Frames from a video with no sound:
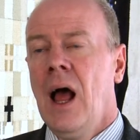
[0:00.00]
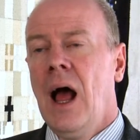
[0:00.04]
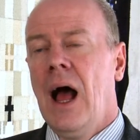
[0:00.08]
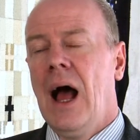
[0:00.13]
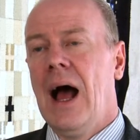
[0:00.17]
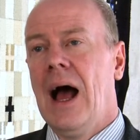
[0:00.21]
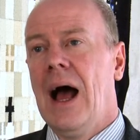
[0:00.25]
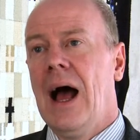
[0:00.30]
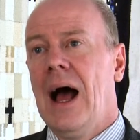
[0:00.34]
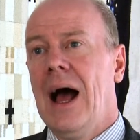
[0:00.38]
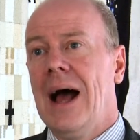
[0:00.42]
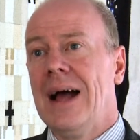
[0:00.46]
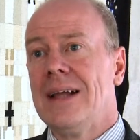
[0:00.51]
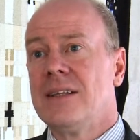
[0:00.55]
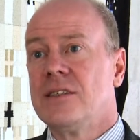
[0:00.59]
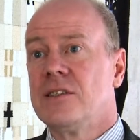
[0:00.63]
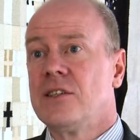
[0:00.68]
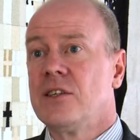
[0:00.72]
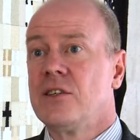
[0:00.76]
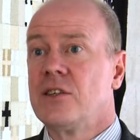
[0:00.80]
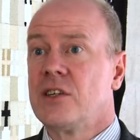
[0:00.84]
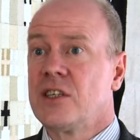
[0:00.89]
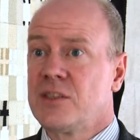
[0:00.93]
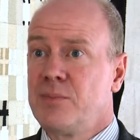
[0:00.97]
Uh, and
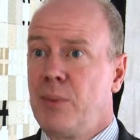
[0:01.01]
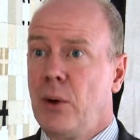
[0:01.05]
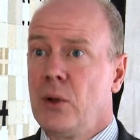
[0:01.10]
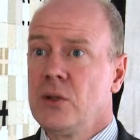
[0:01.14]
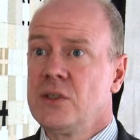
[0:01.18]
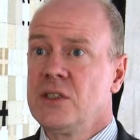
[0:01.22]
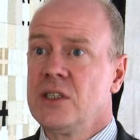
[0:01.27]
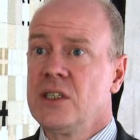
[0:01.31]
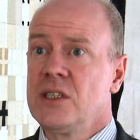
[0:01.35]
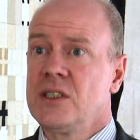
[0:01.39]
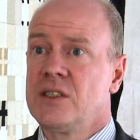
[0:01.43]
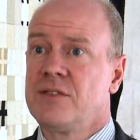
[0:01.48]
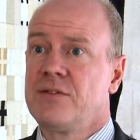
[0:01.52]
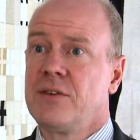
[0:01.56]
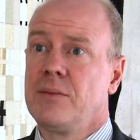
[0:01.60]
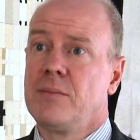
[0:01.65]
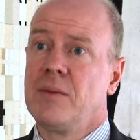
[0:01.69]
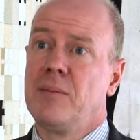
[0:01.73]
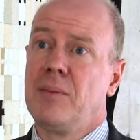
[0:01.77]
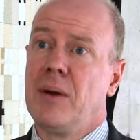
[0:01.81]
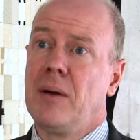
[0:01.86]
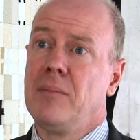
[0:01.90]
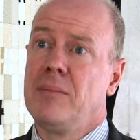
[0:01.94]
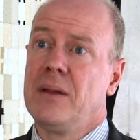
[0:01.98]
the responses from
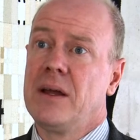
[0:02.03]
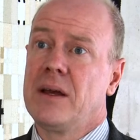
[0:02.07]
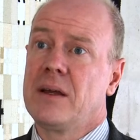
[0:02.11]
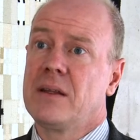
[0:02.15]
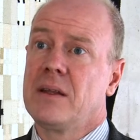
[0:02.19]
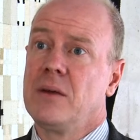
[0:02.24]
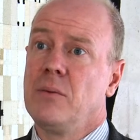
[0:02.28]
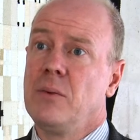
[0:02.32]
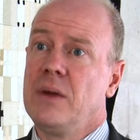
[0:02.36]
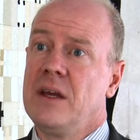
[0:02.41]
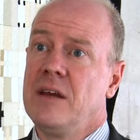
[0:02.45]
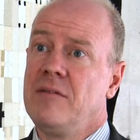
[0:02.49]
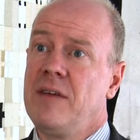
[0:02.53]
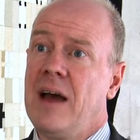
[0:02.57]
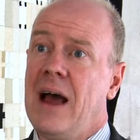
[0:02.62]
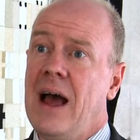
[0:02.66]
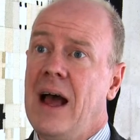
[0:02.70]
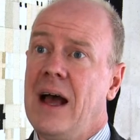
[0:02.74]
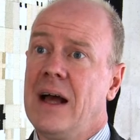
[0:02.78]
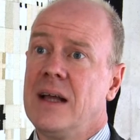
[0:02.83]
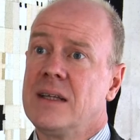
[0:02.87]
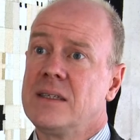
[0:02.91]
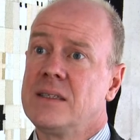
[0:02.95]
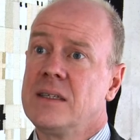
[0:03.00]
the public that we have
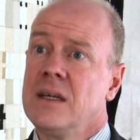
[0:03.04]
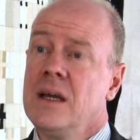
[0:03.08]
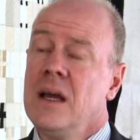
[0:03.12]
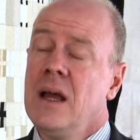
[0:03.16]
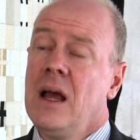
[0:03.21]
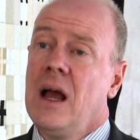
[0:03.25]
had